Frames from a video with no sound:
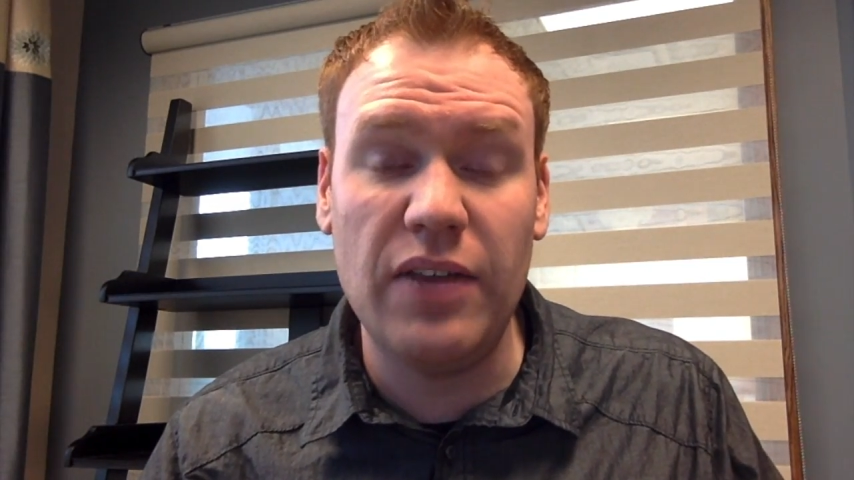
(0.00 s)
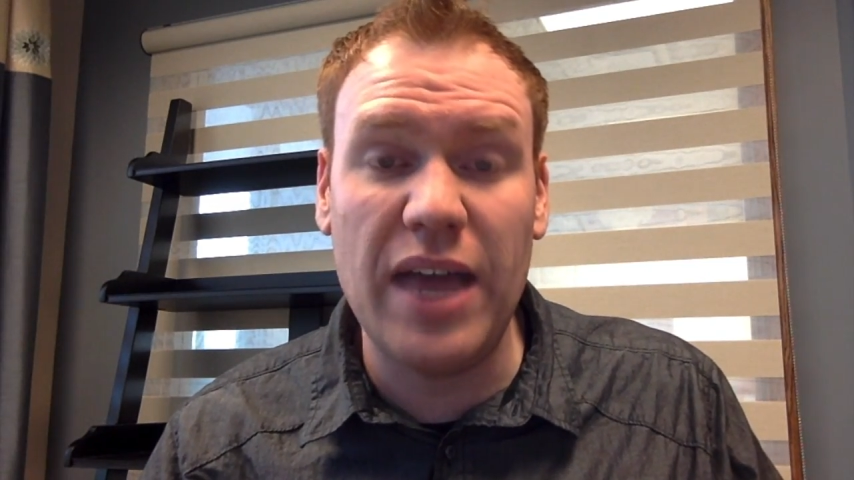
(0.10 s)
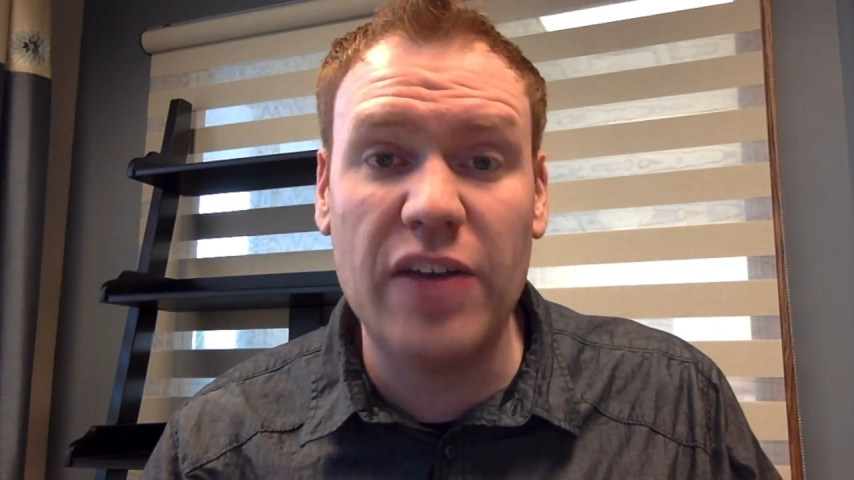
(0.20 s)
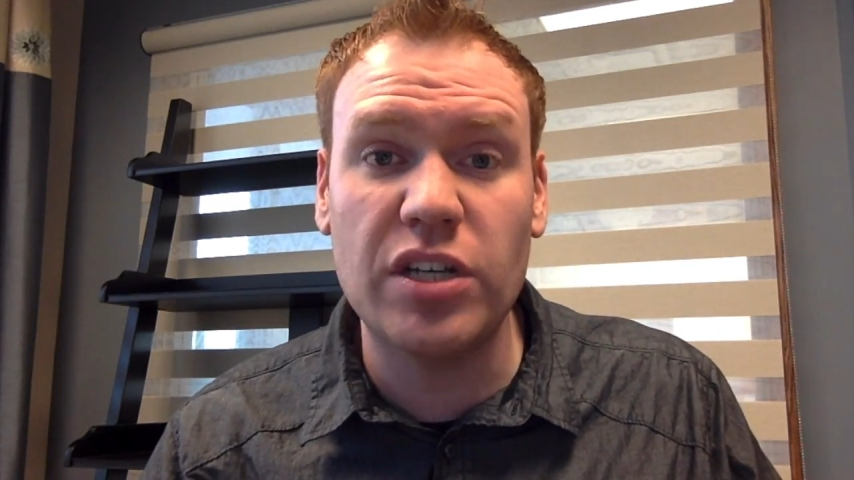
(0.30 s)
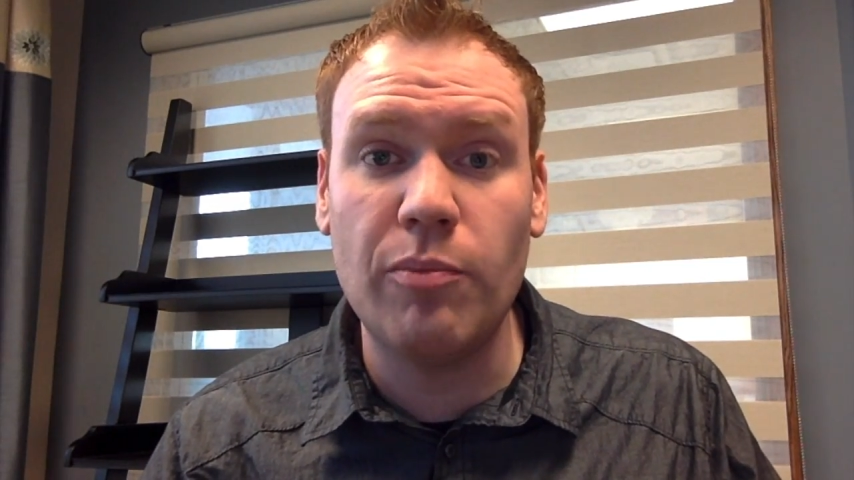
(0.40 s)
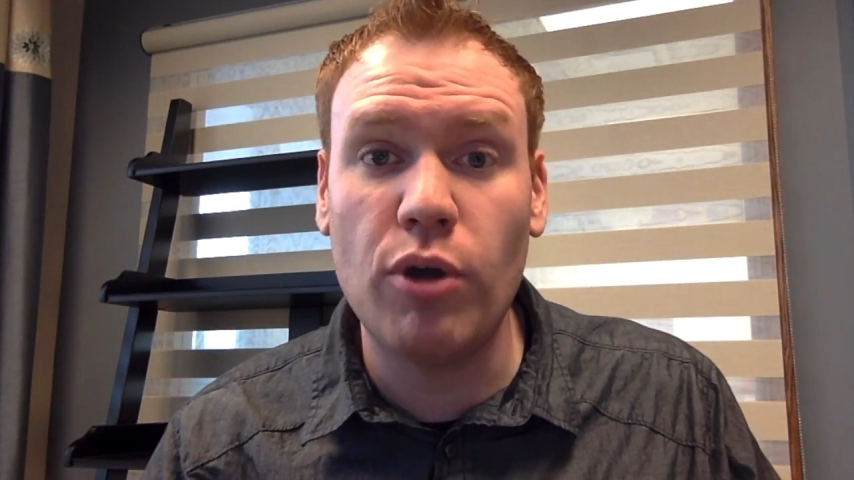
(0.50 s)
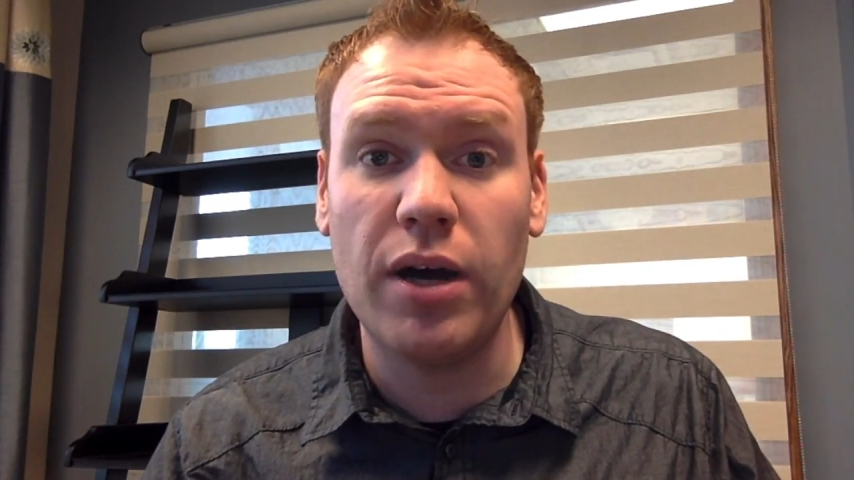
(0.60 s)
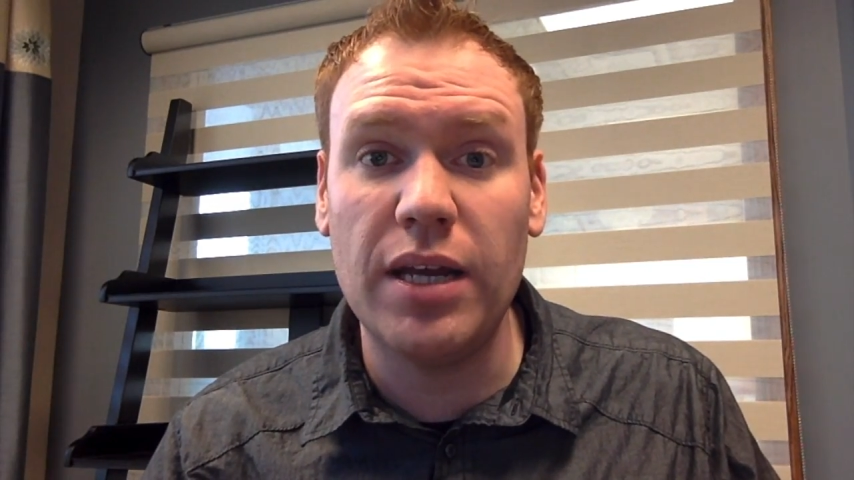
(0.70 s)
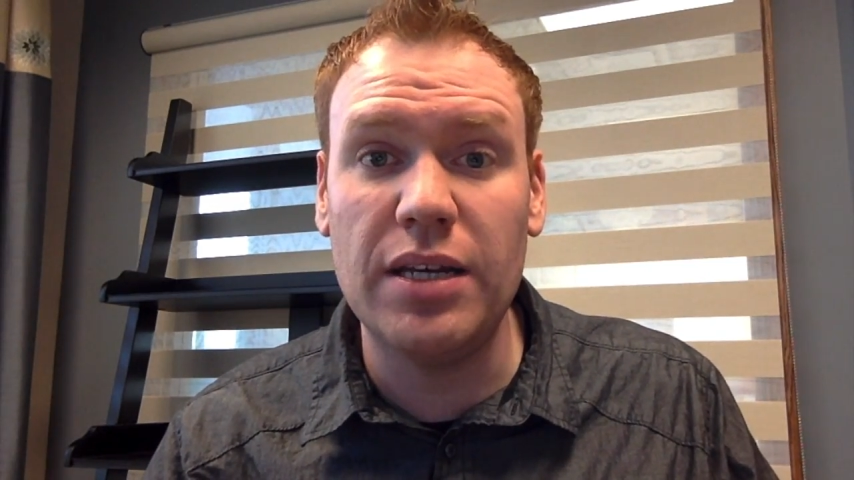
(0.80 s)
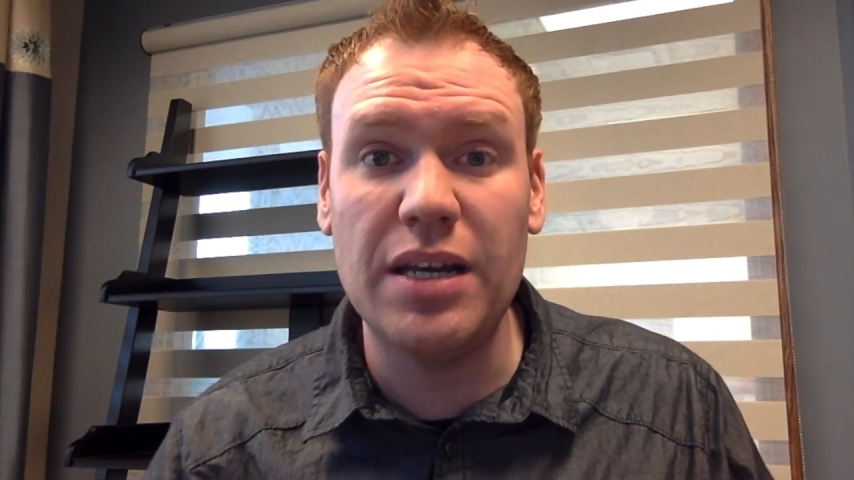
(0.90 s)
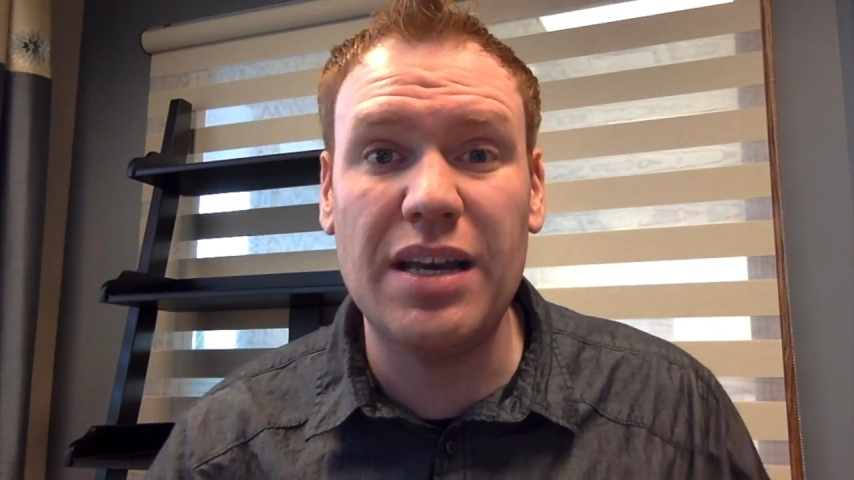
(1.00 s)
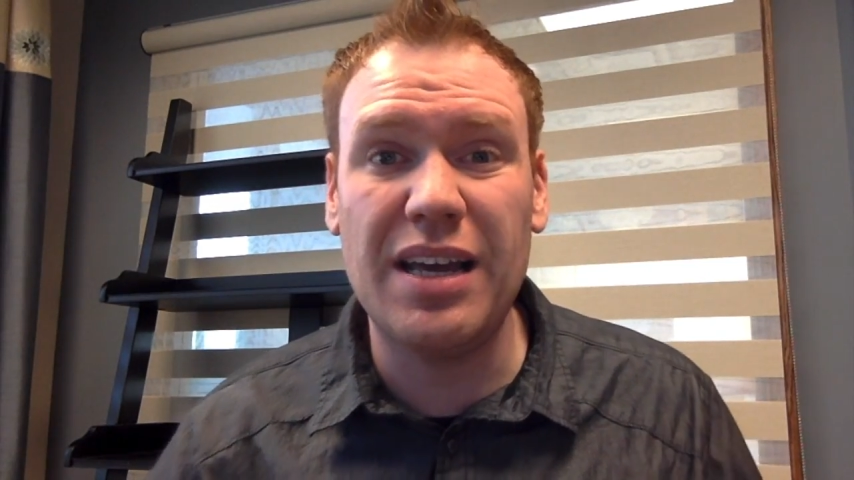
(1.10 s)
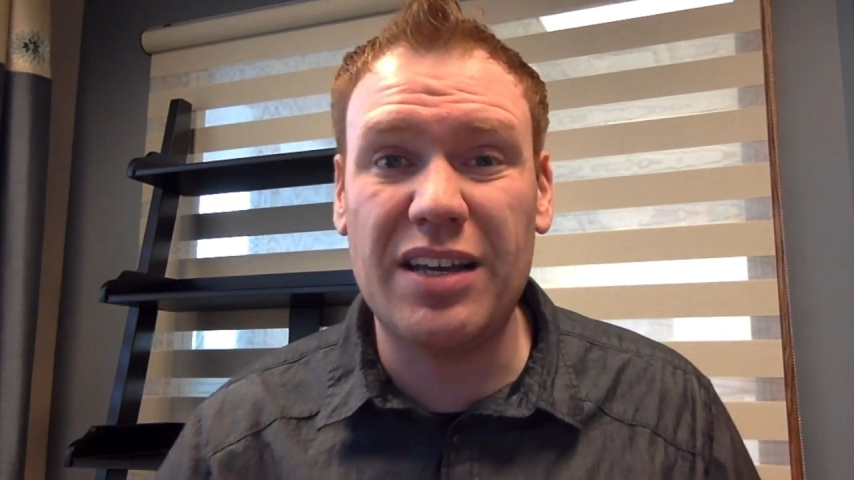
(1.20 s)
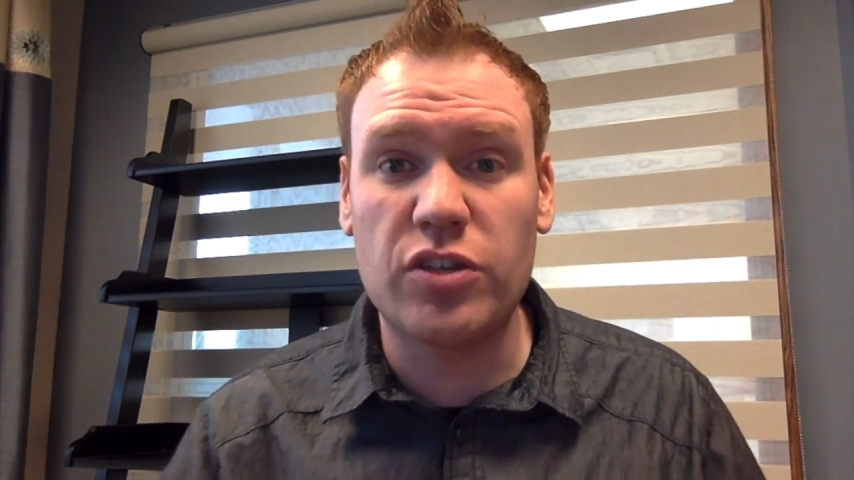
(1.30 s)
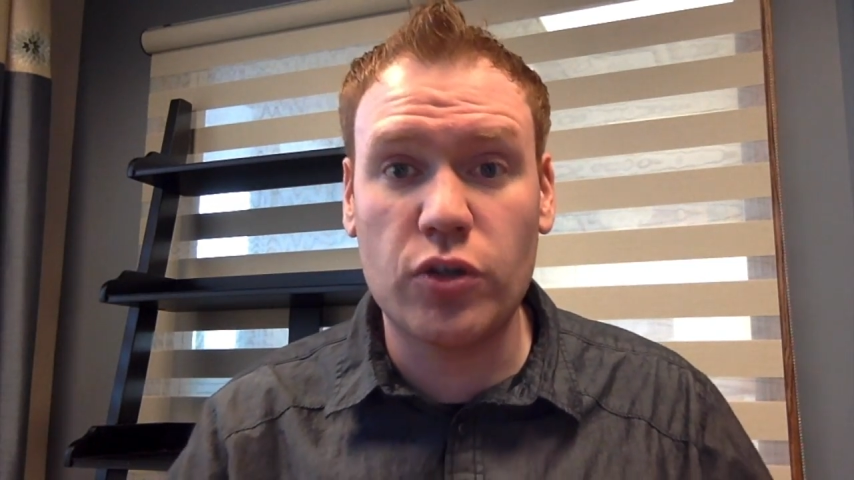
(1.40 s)
They actually brought in
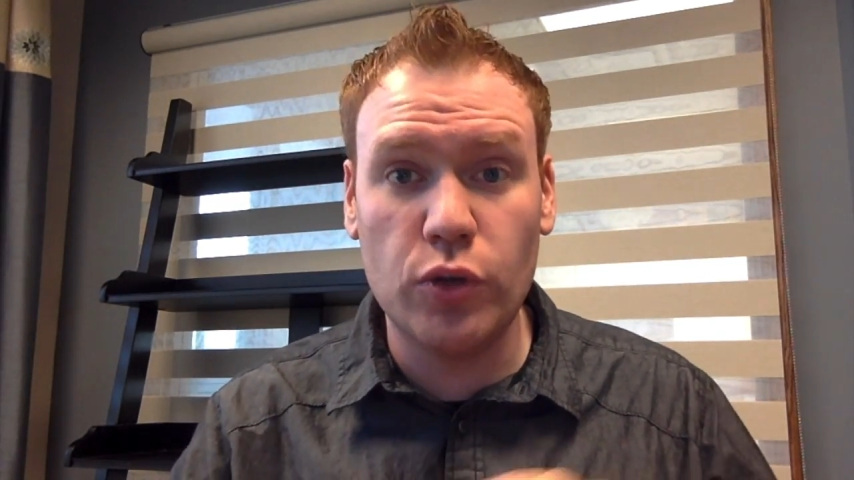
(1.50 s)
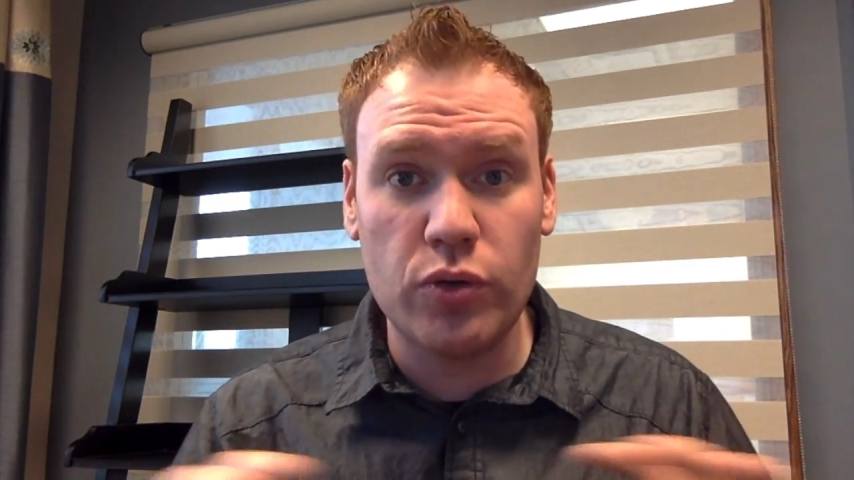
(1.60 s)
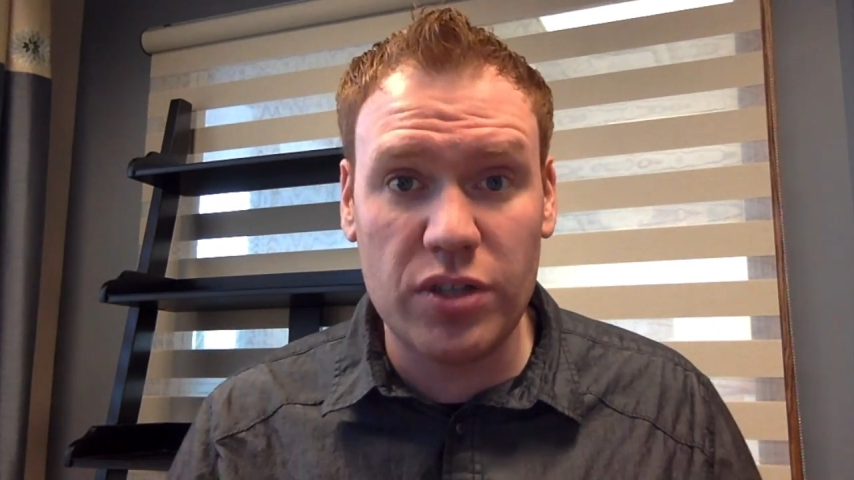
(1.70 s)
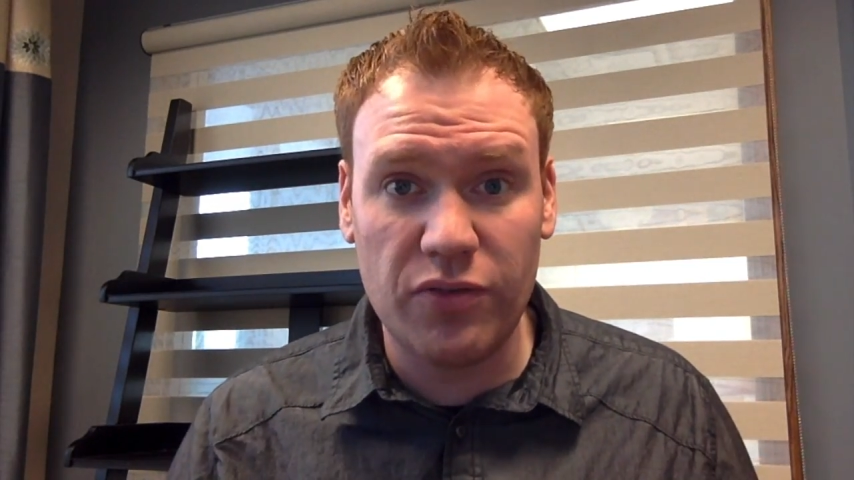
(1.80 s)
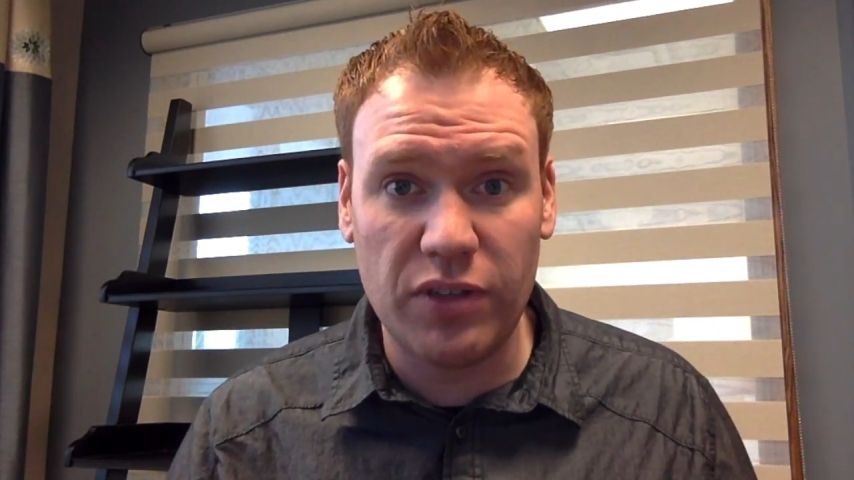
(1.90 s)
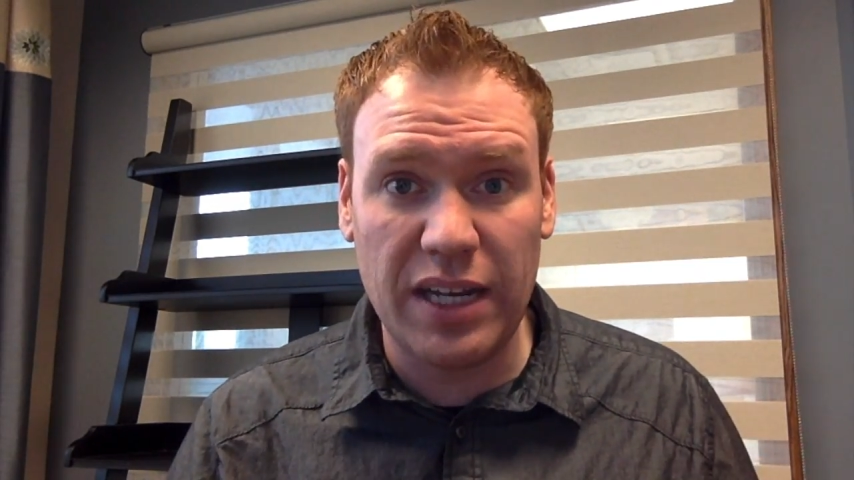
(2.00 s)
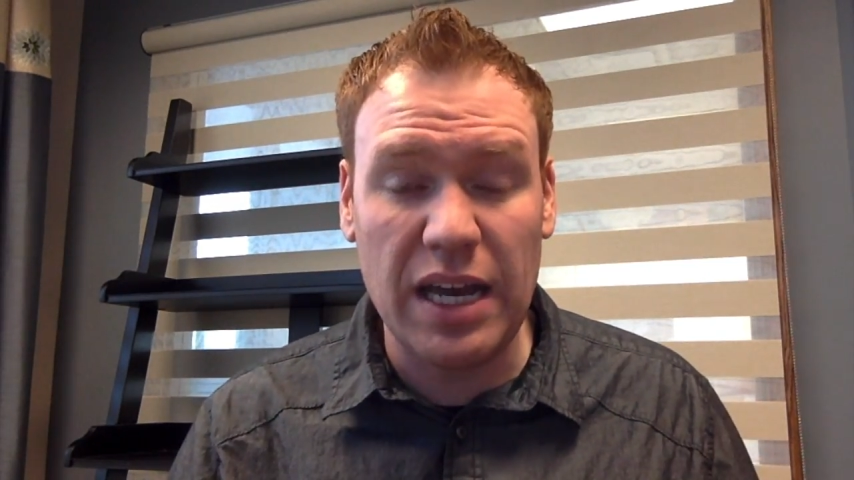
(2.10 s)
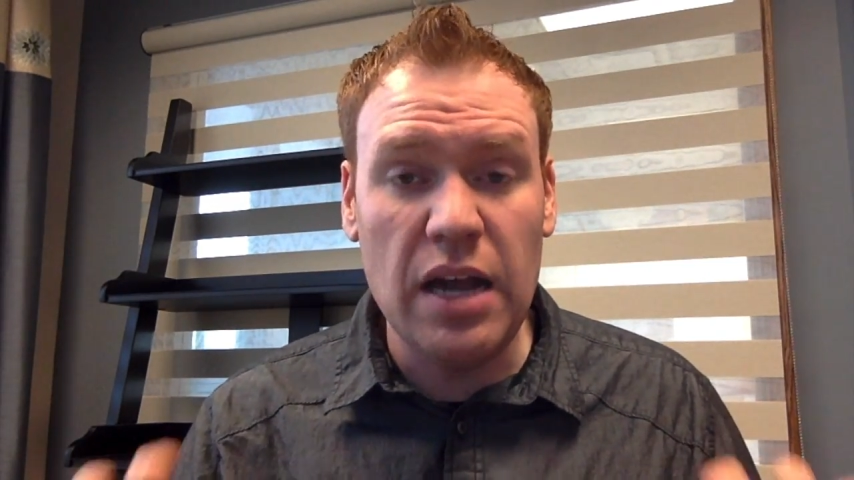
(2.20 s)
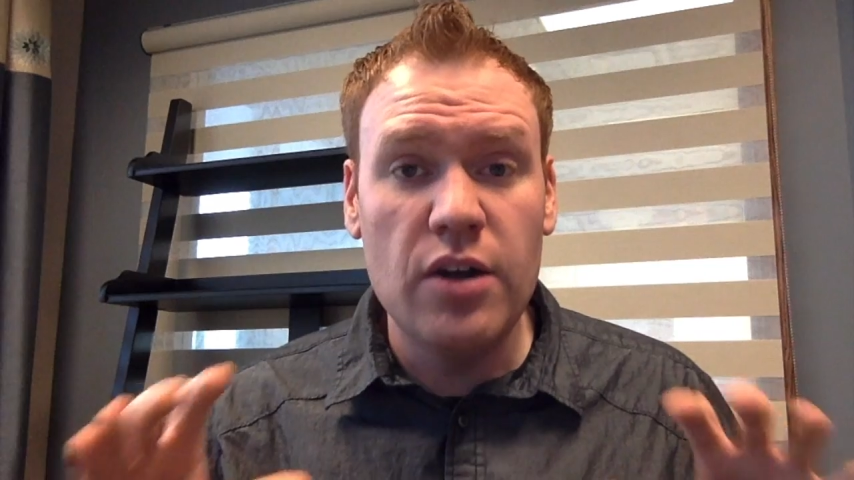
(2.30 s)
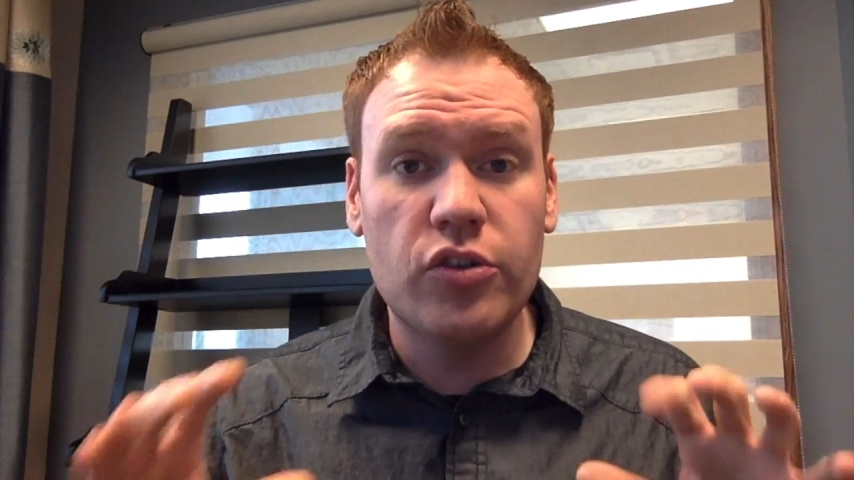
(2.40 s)
exclusively